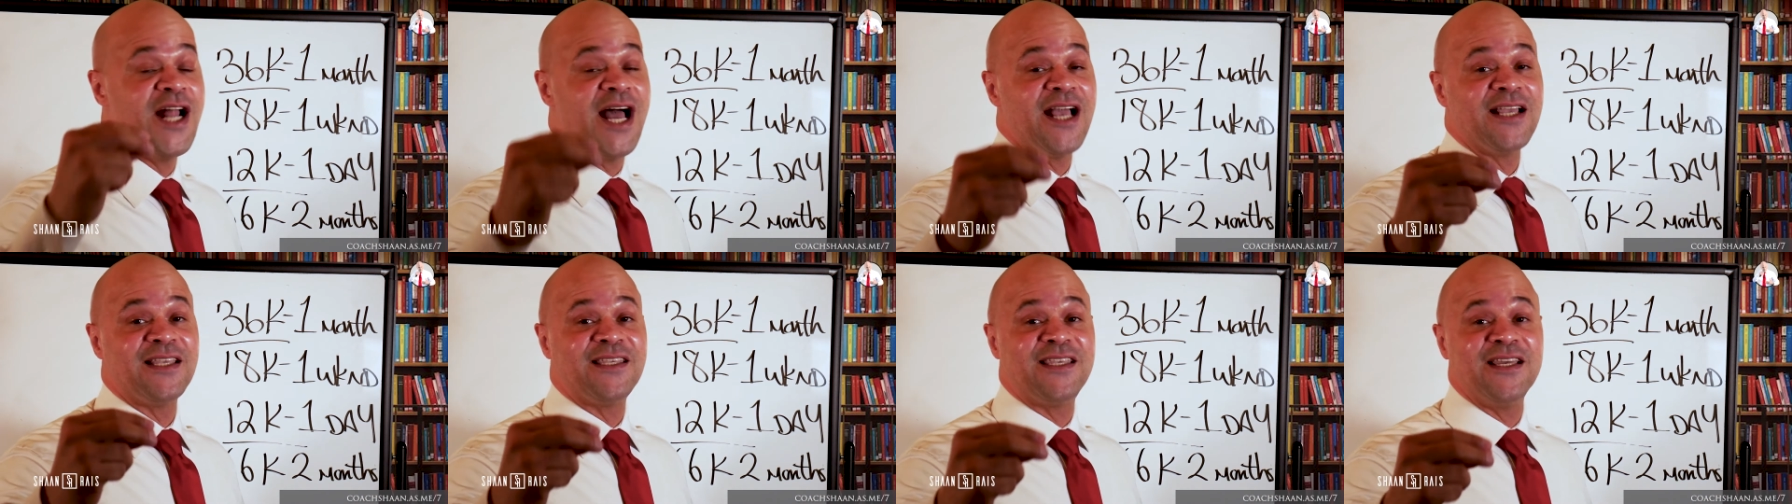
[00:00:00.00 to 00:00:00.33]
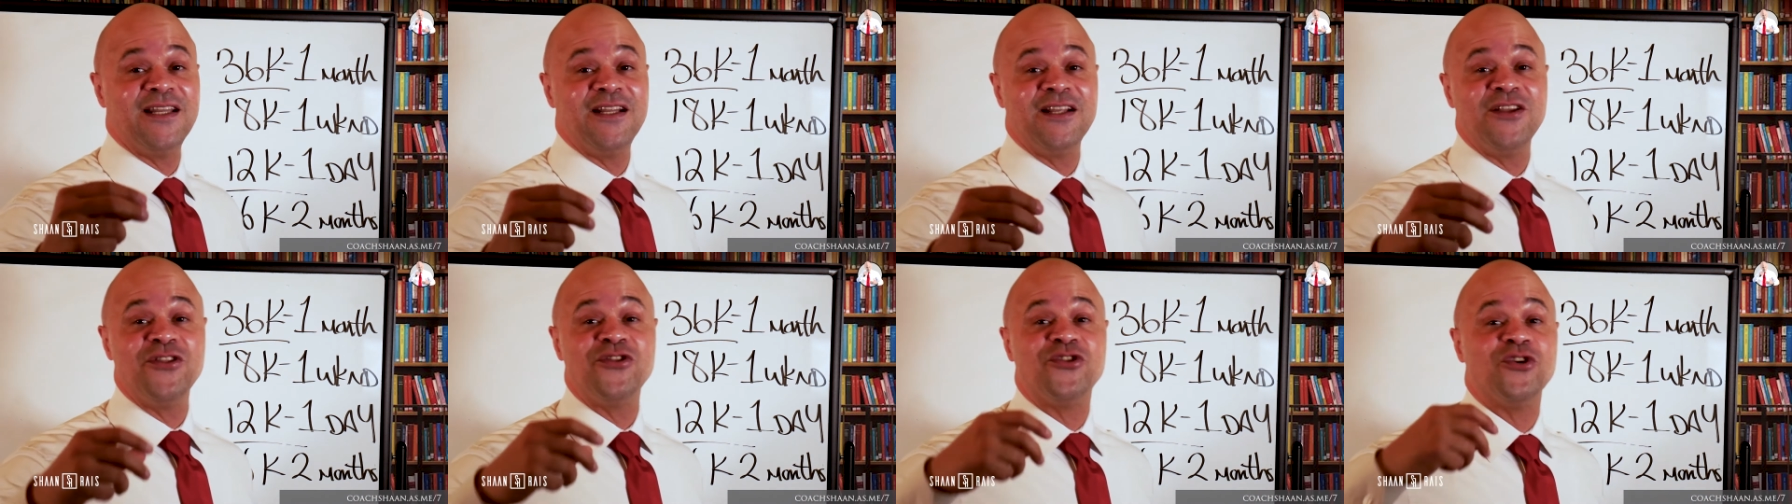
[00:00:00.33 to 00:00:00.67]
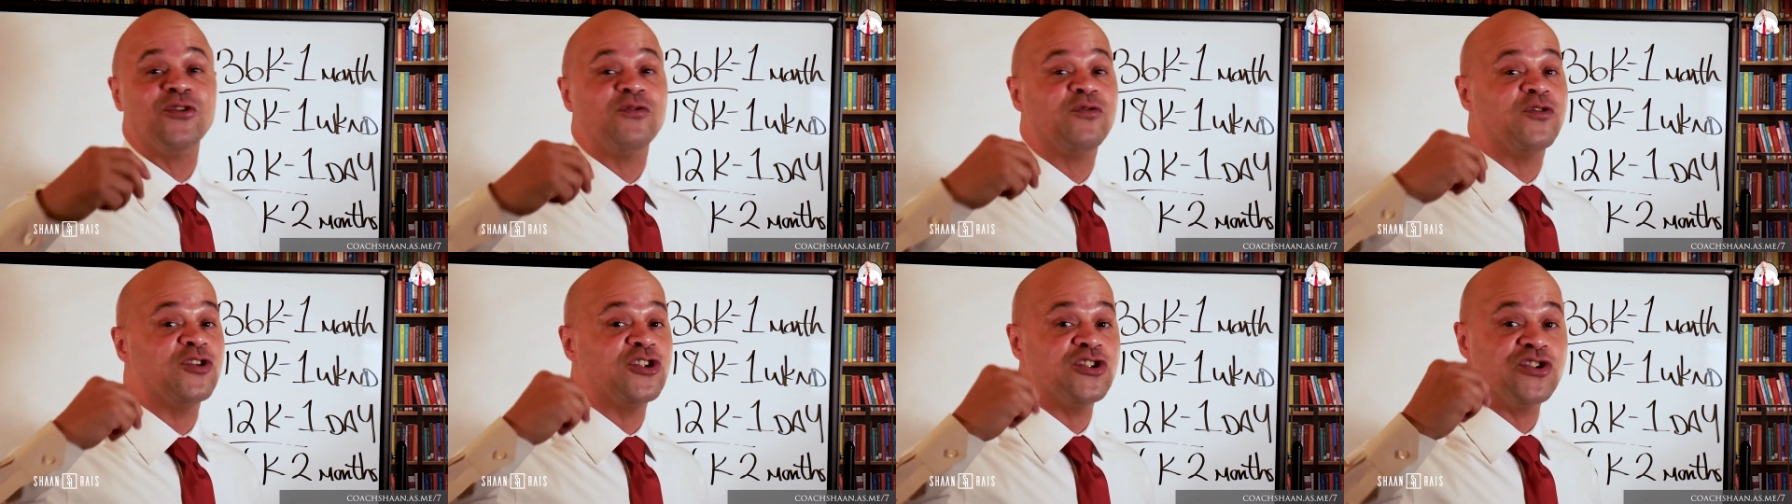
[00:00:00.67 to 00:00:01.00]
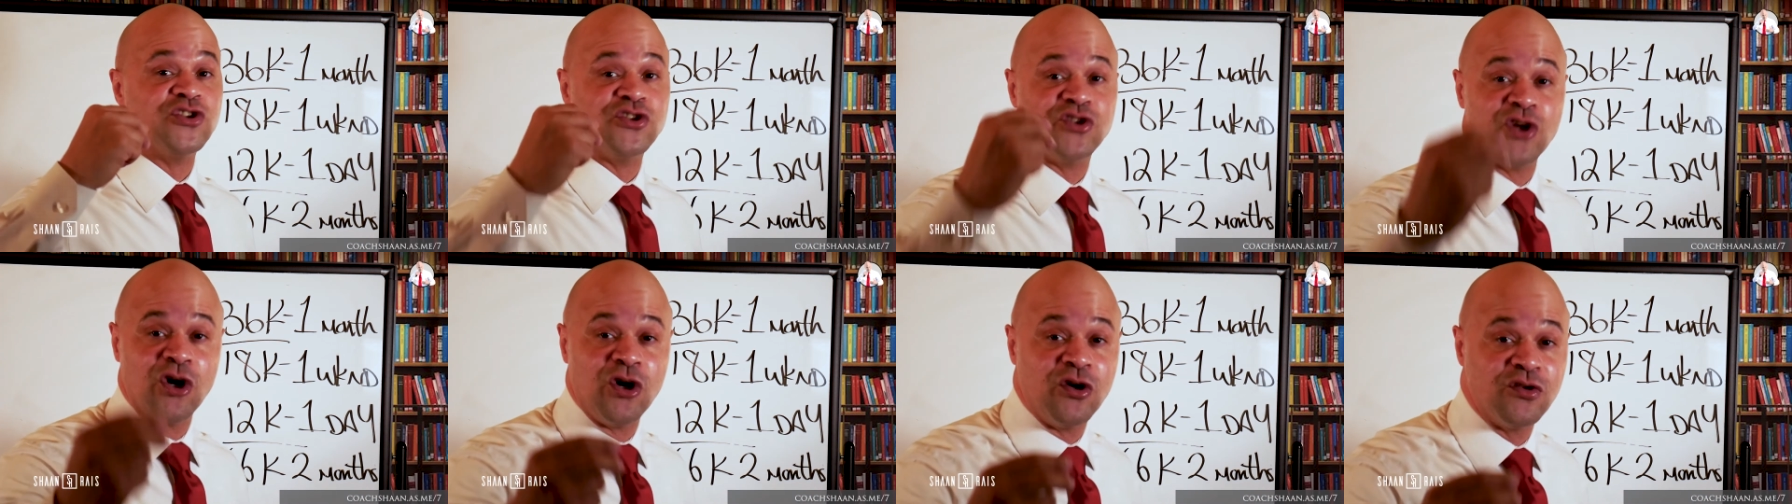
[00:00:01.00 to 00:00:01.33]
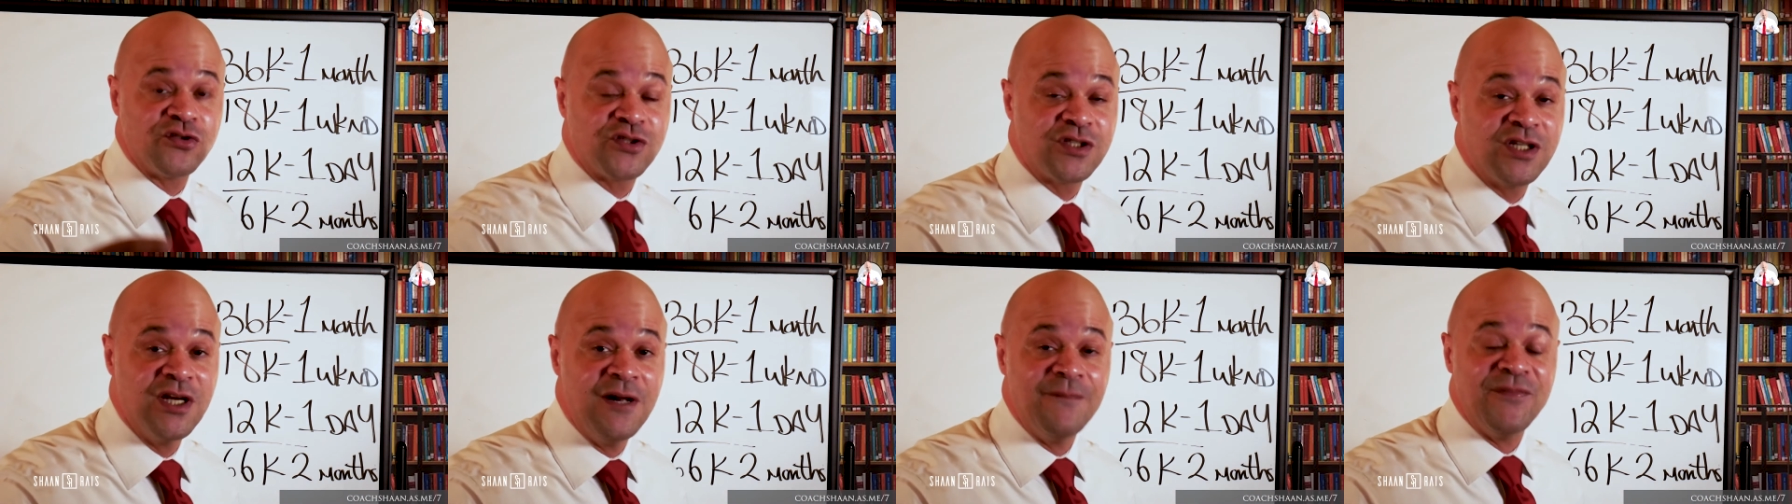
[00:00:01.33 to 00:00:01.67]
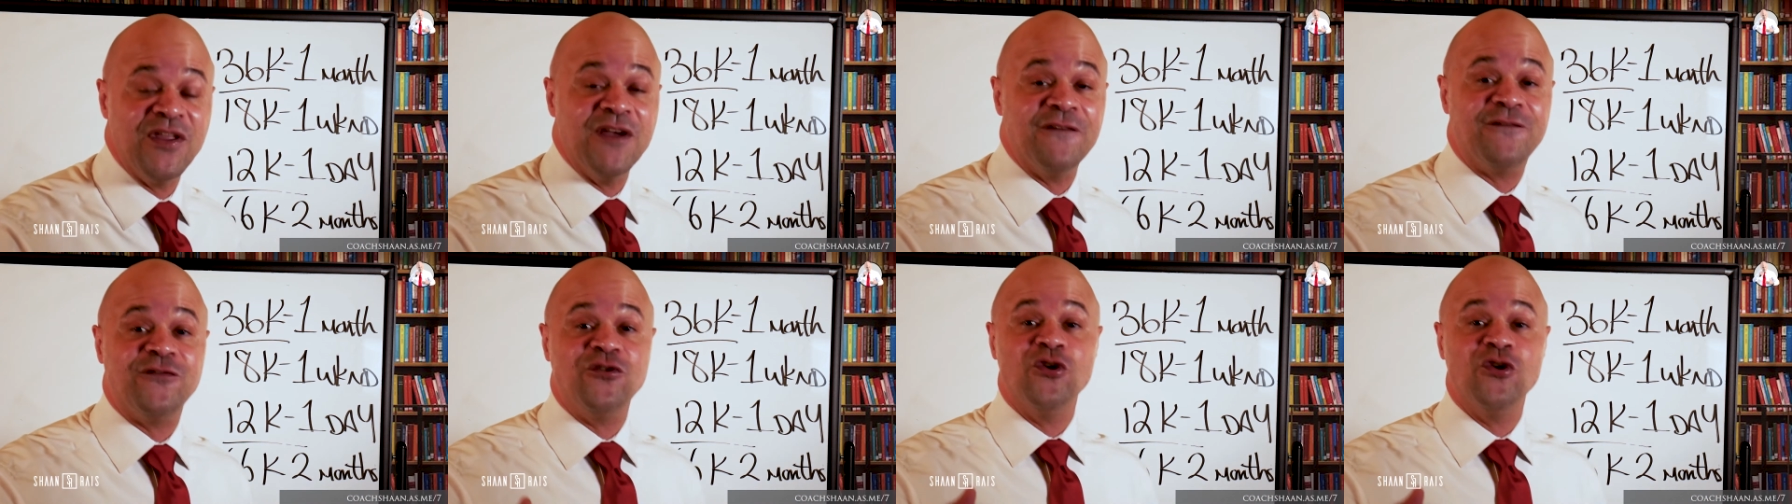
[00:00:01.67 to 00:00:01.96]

not getting the results, if